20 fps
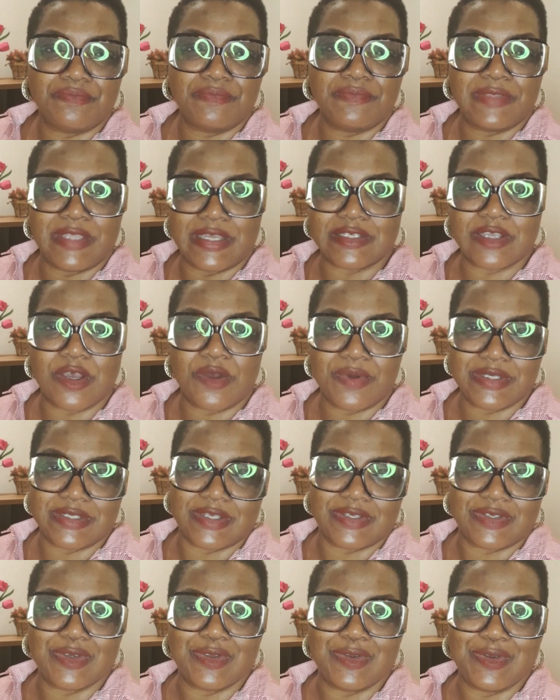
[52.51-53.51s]
there's always
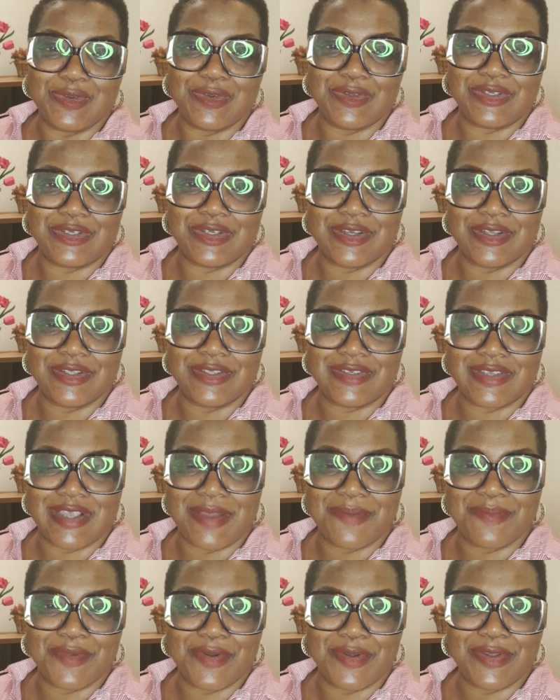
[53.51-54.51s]
a solution, so
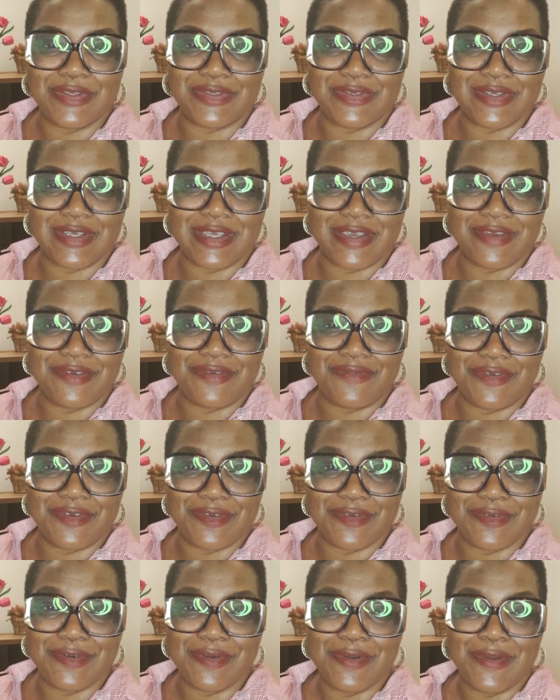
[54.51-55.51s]
I'm going to give
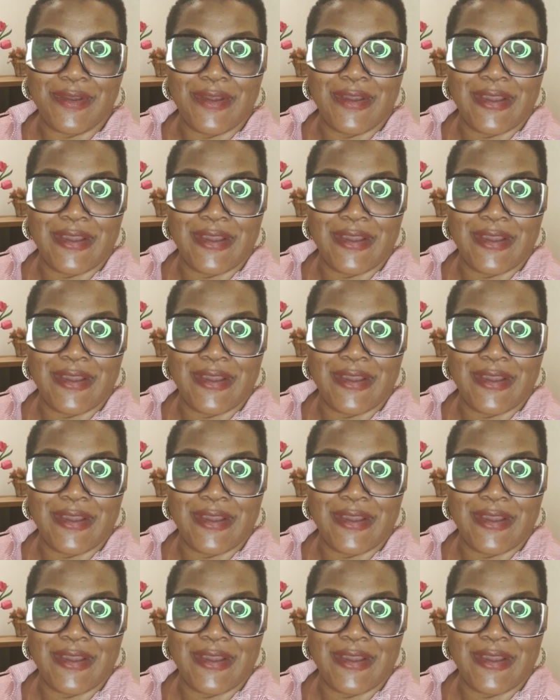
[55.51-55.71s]
you